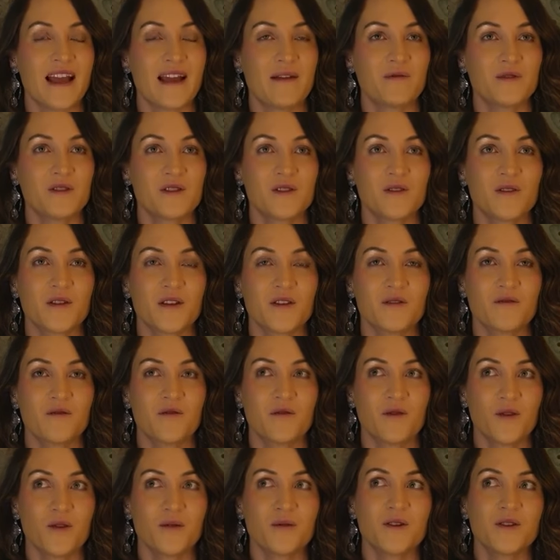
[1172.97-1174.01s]
I was looking
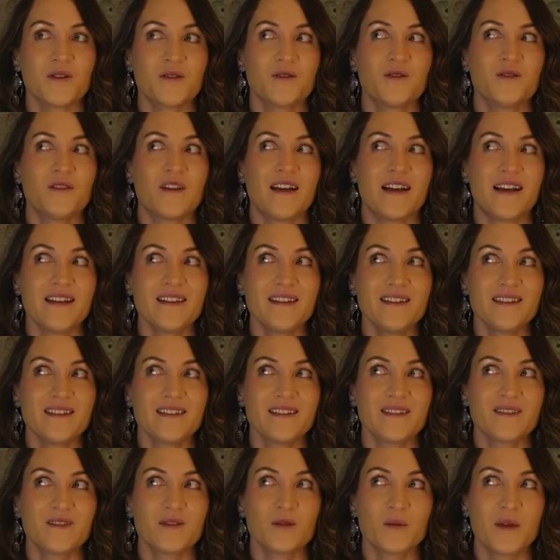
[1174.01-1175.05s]
forward to that
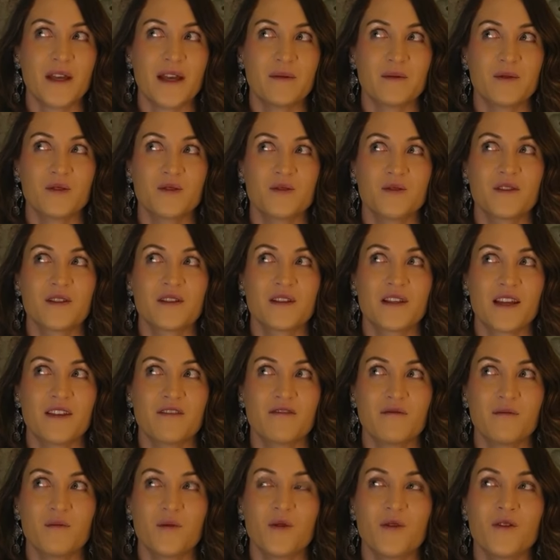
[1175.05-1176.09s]
to be able to
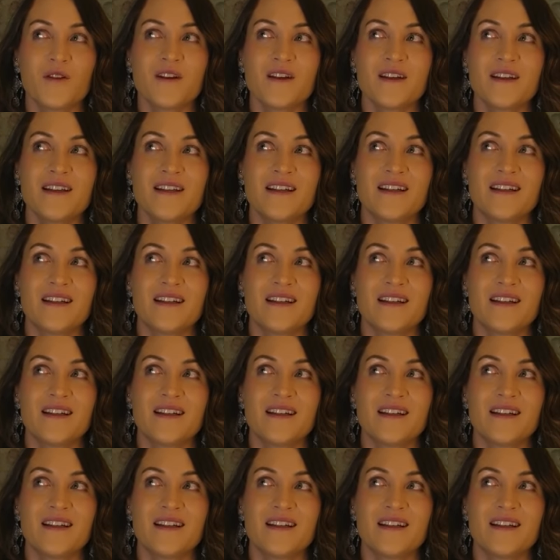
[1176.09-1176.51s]
give more